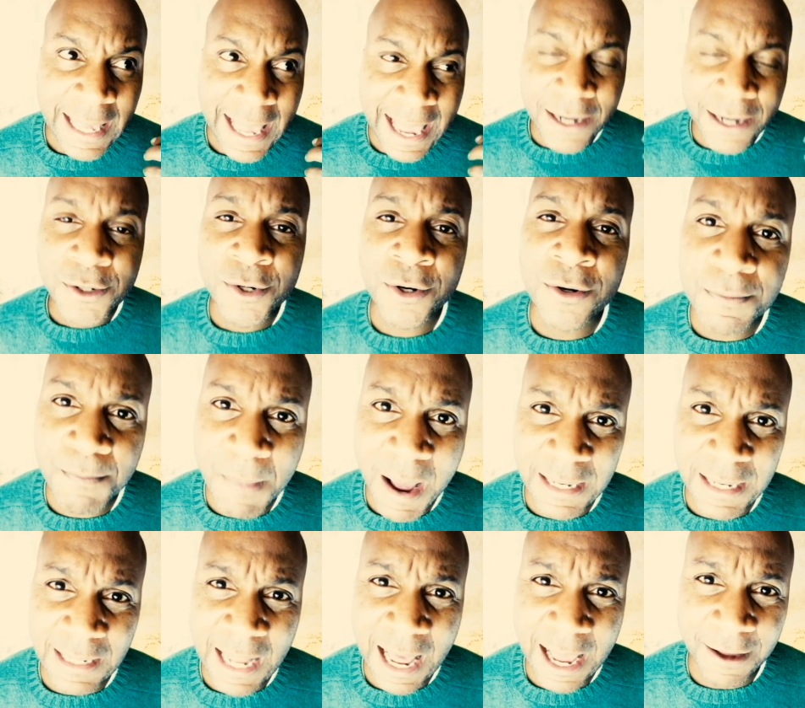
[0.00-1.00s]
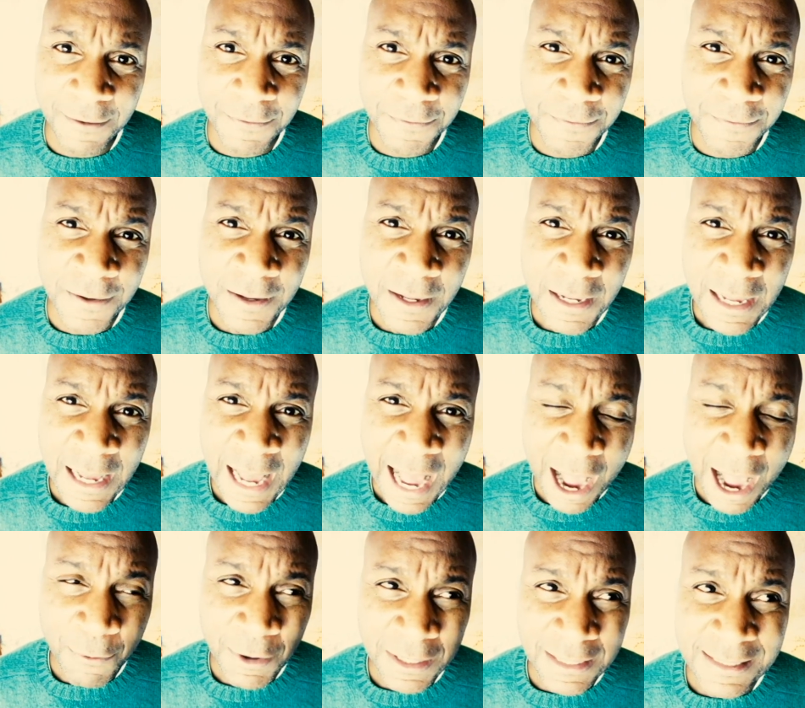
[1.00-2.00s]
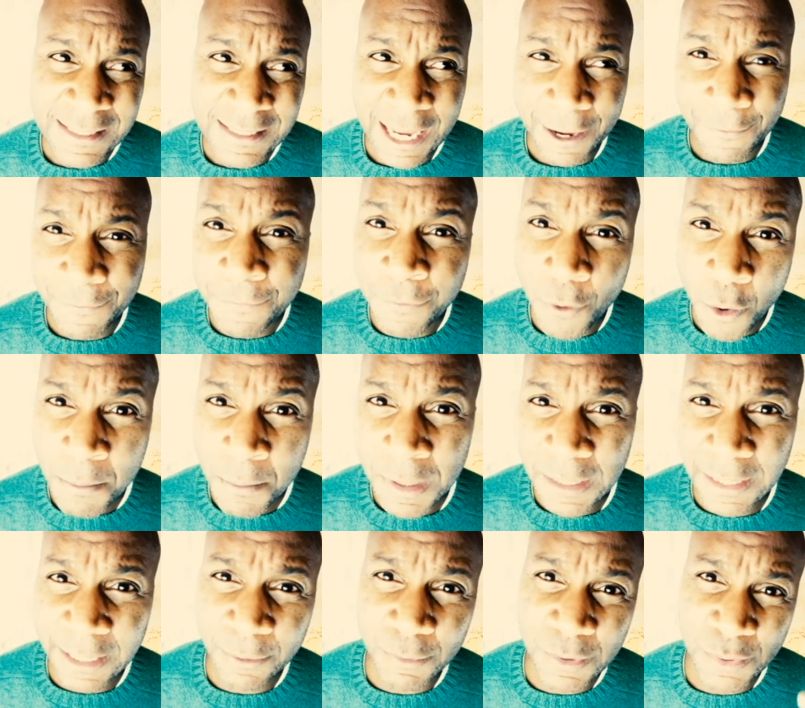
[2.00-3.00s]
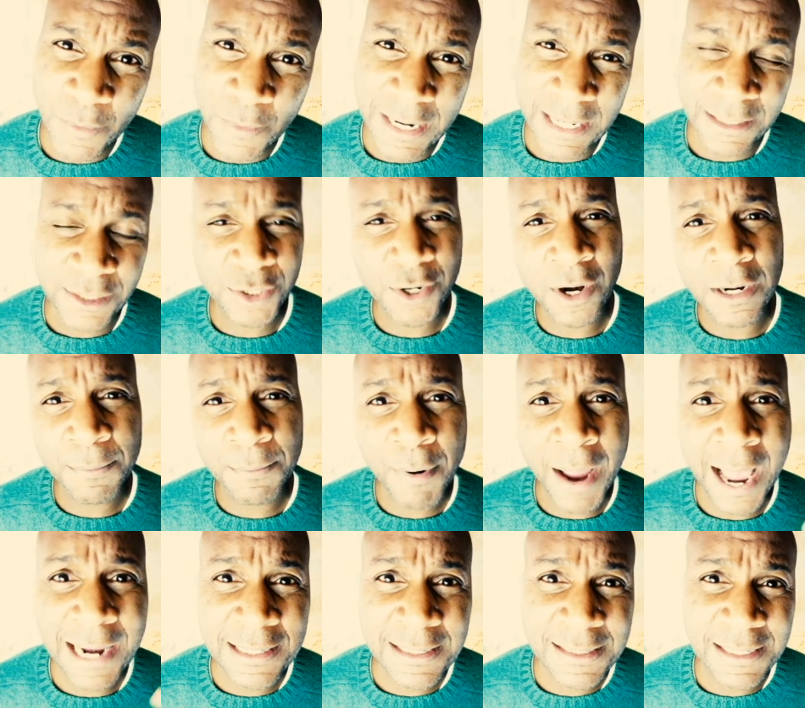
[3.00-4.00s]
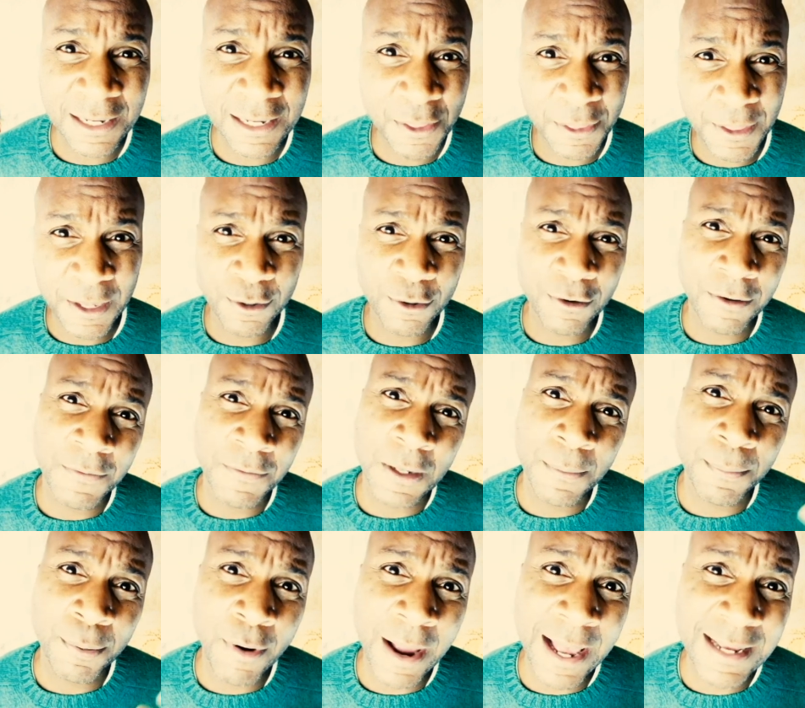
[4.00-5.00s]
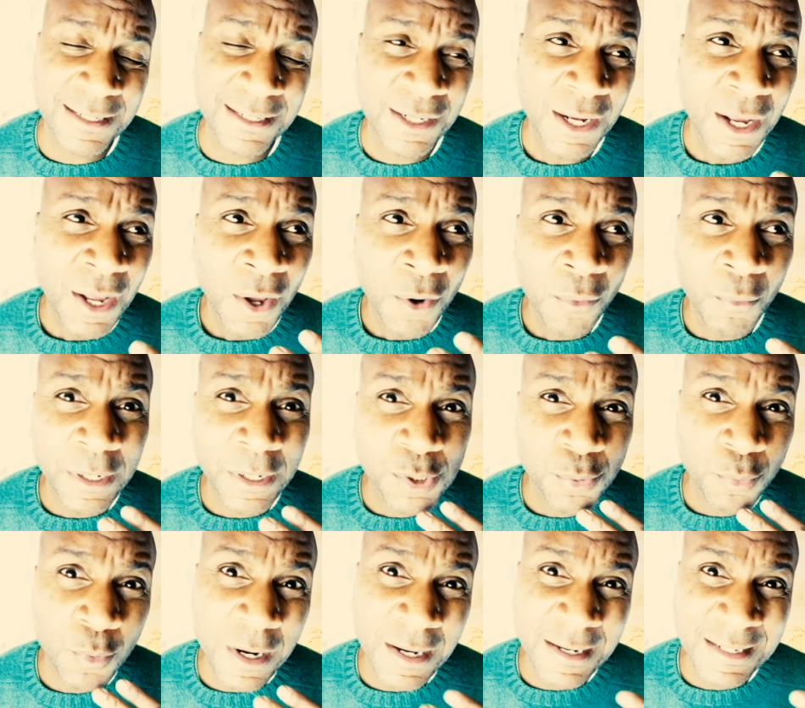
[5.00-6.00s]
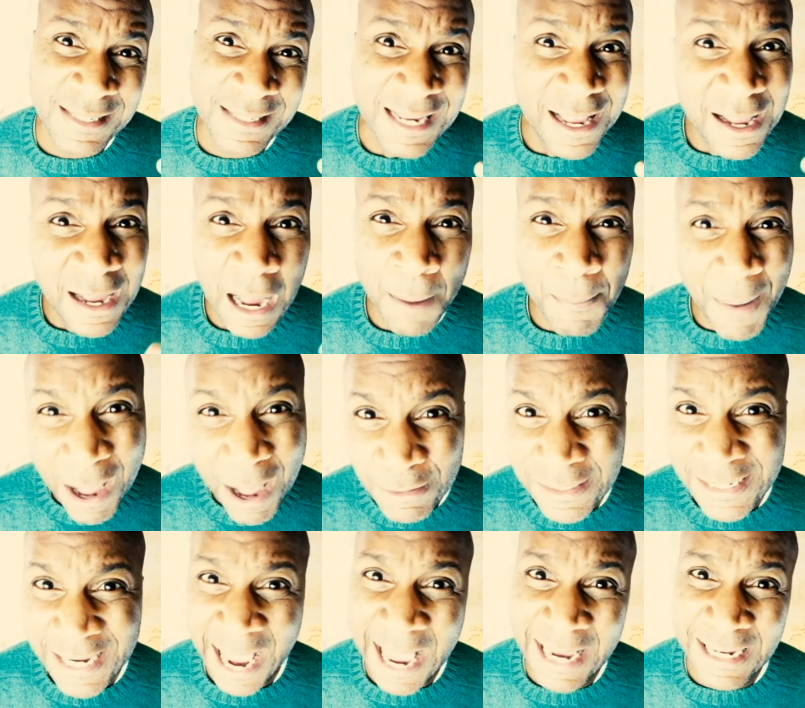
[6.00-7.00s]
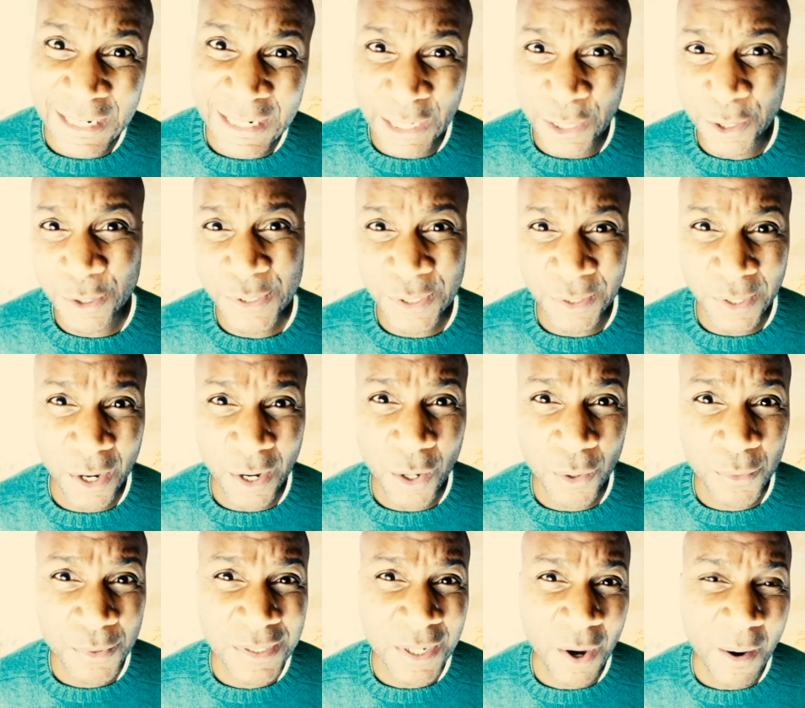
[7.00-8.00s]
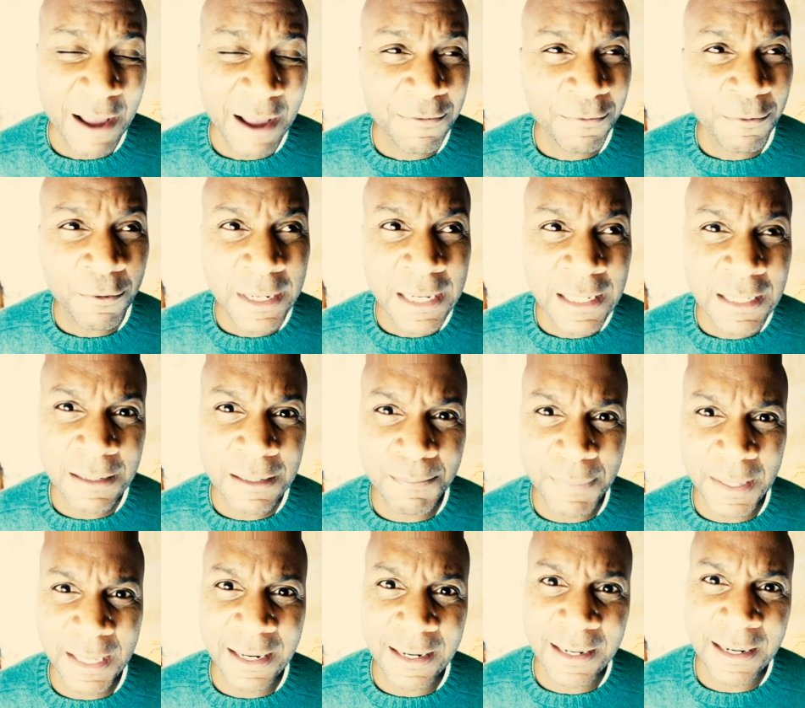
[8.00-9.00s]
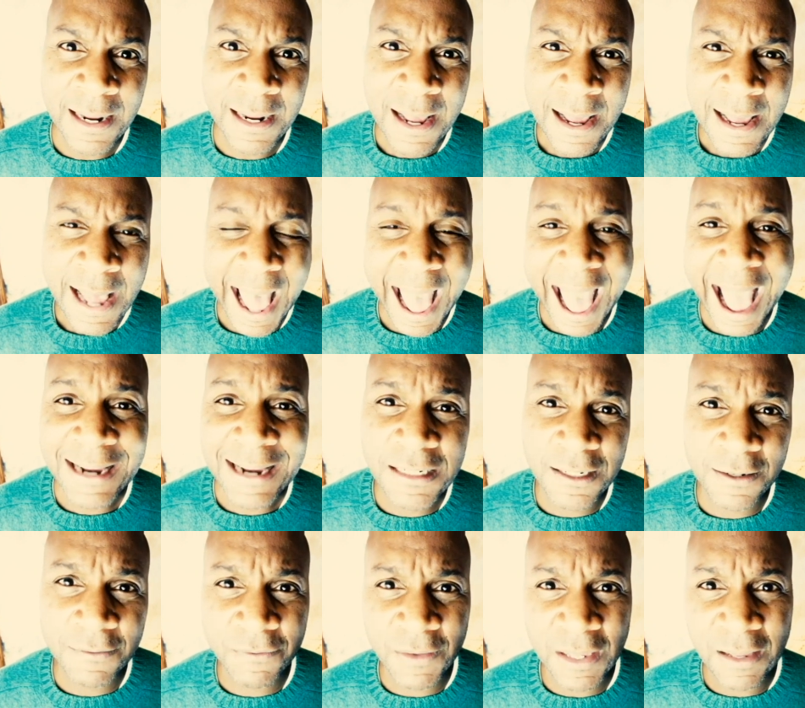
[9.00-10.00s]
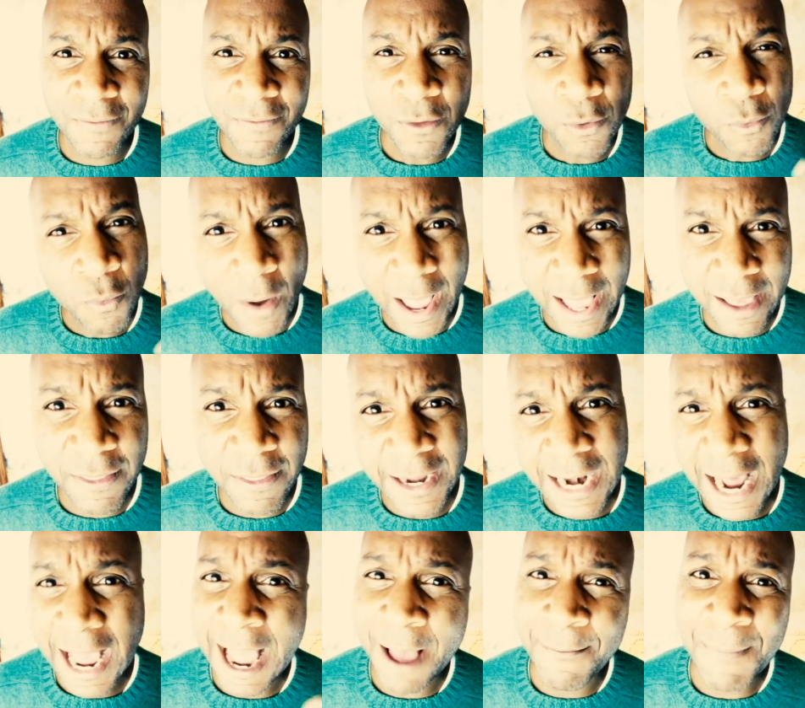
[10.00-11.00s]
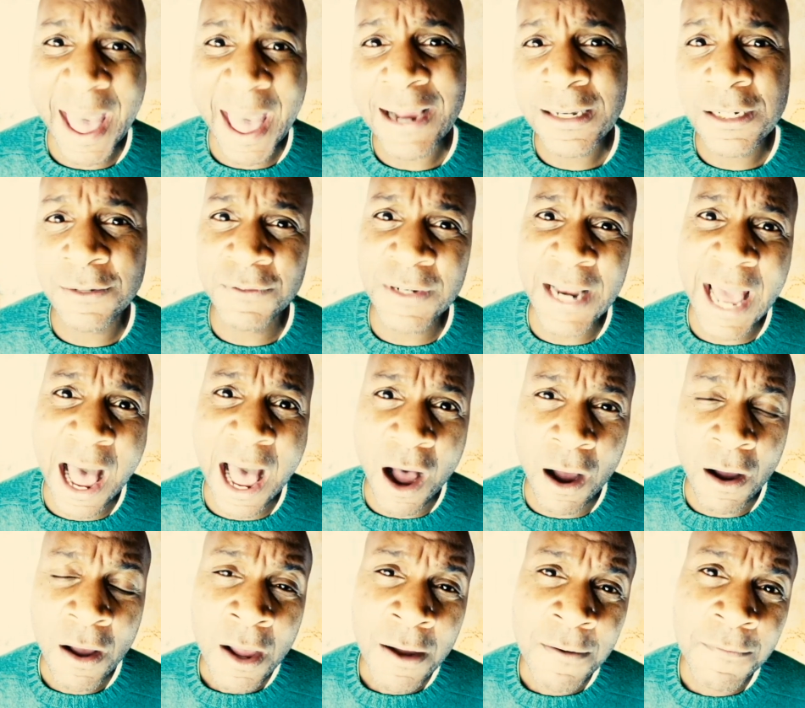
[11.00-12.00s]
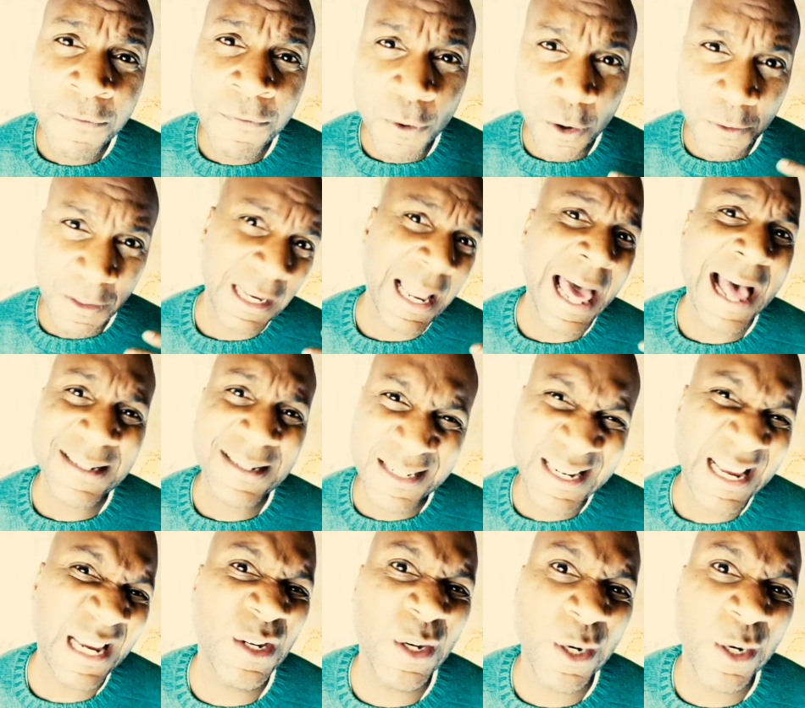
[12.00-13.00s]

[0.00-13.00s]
entered my life, I want to say formally, was when I started practicing Theater of the Oppressed, which was about 10 years ago. So I've really been active in the way that I am active now for the last 10